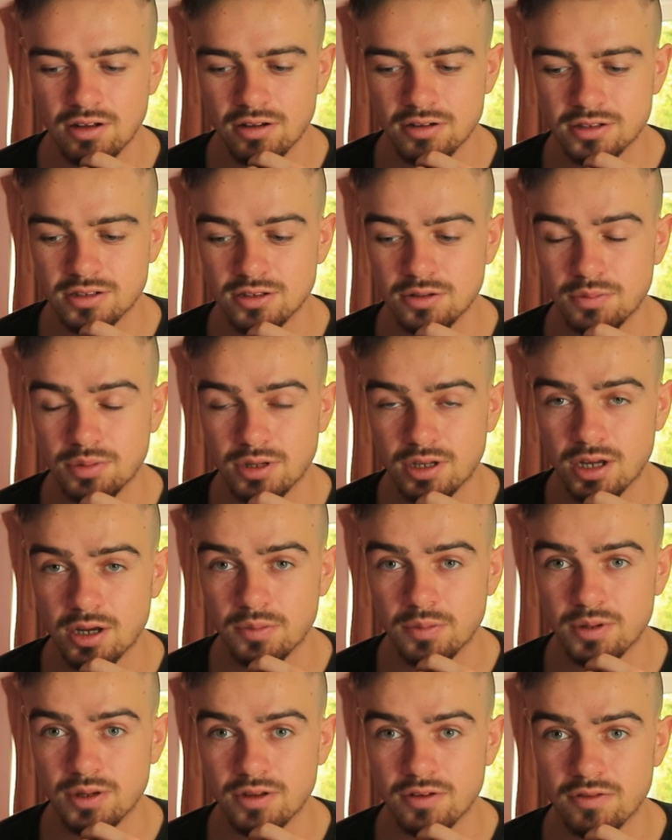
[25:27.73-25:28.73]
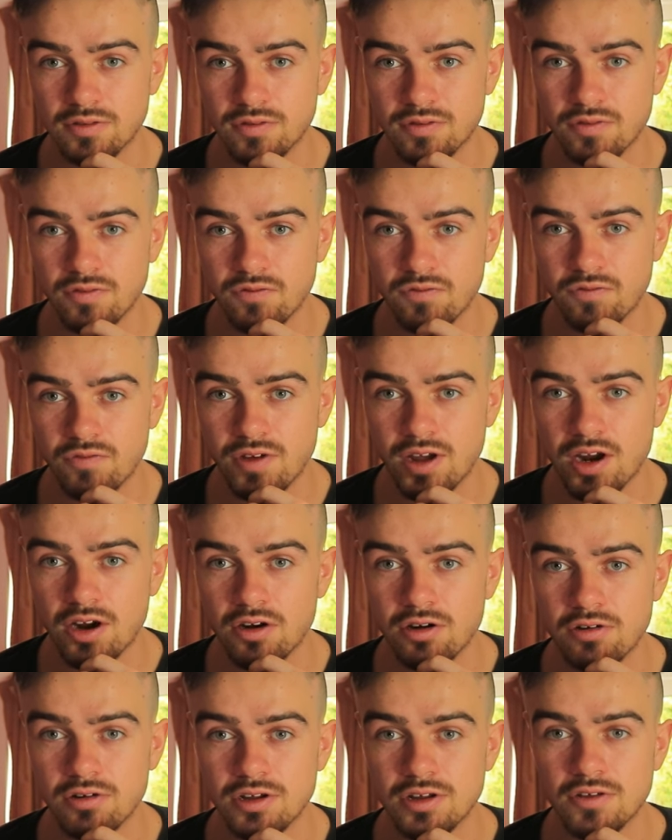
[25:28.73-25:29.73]
also becoming
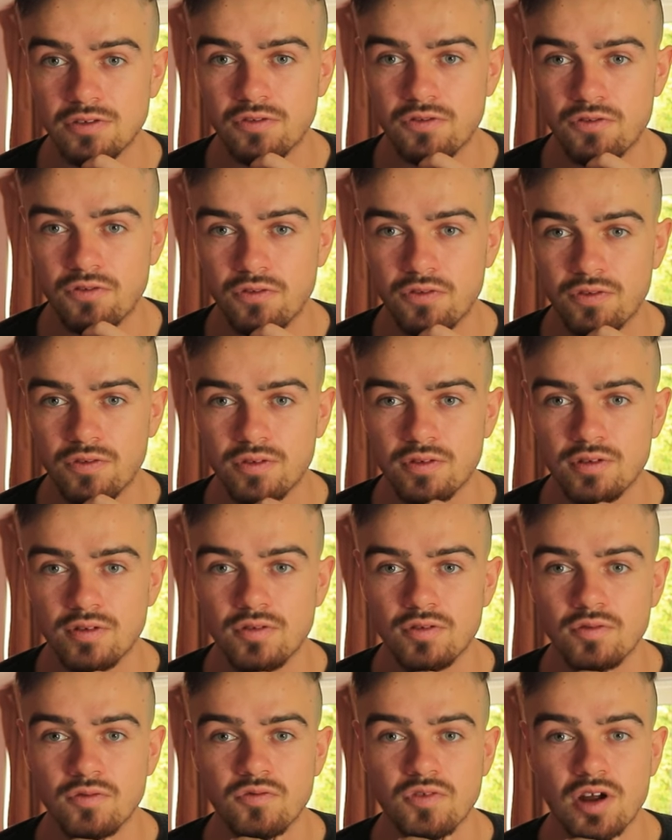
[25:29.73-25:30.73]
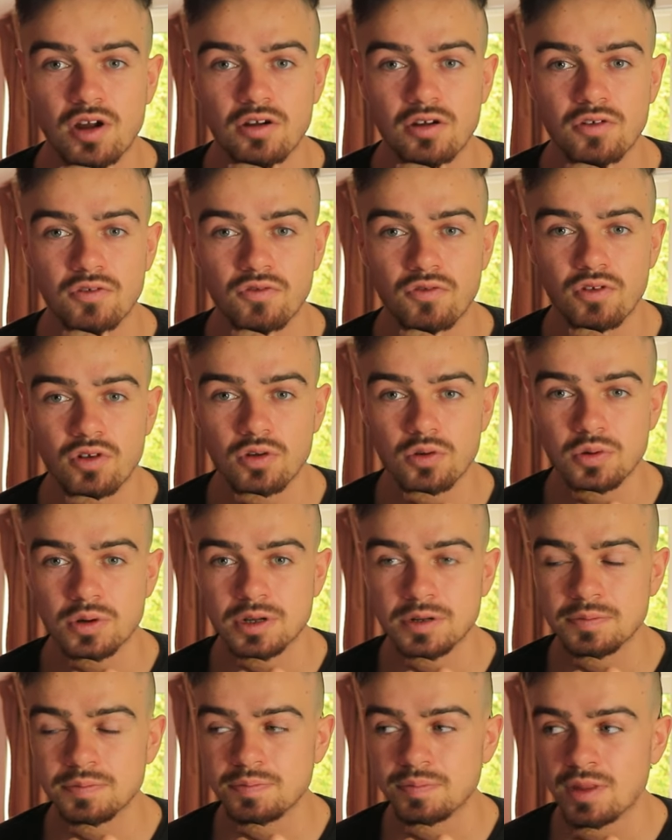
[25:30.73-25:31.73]
very, very
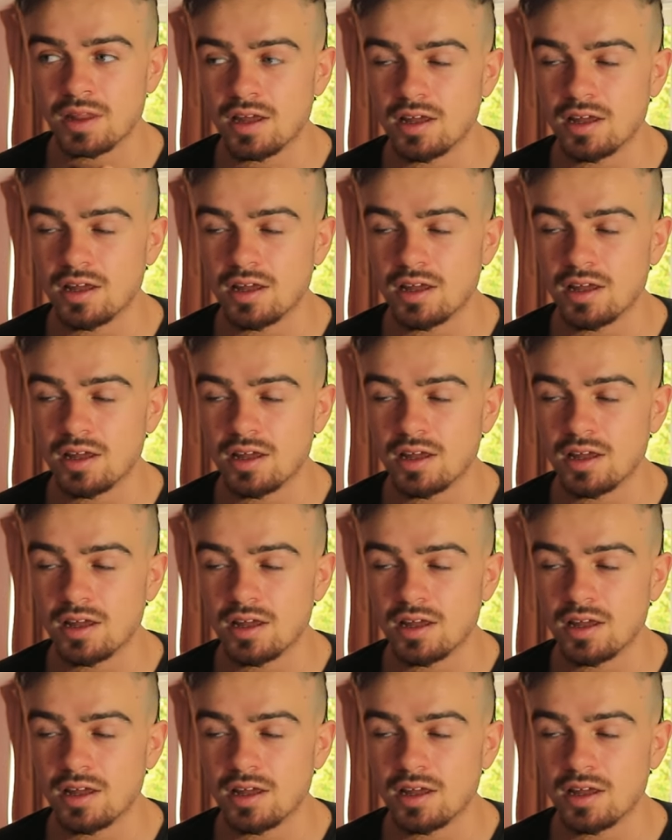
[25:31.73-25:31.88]
fluent.